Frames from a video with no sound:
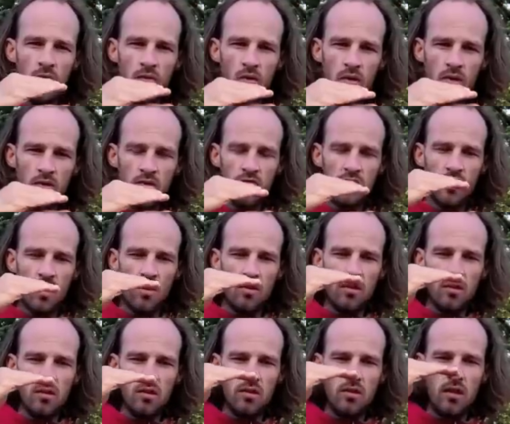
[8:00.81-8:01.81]
if you can start
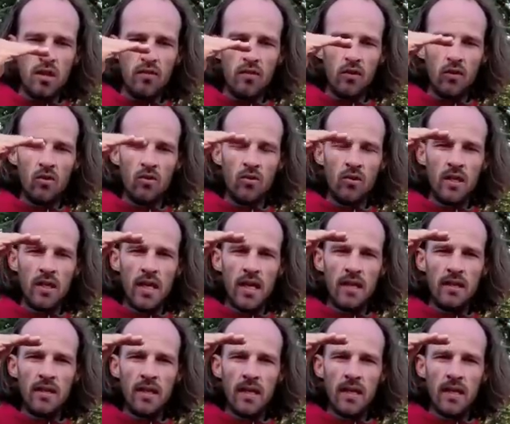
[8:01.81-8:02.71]
to just even create